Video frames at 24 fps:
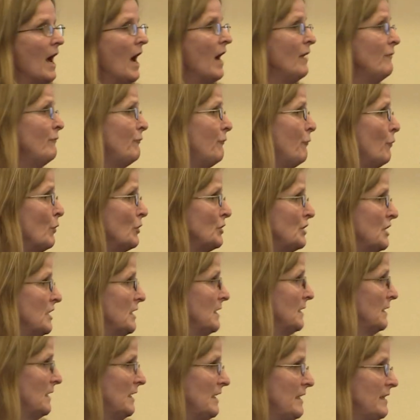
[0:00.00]

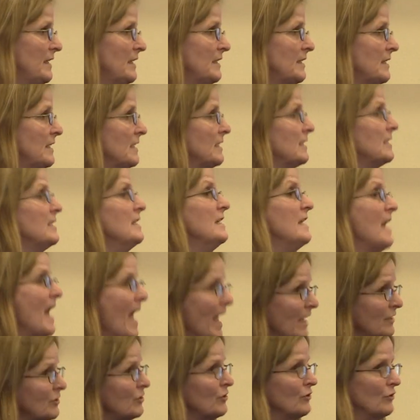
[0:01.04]
Unfortunately, this is
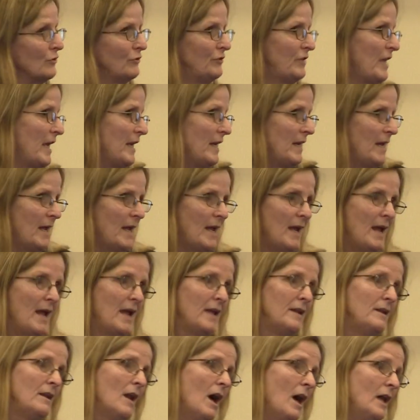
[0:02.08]
national data
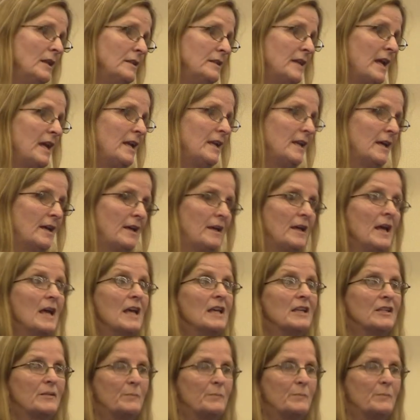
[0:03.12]
and not data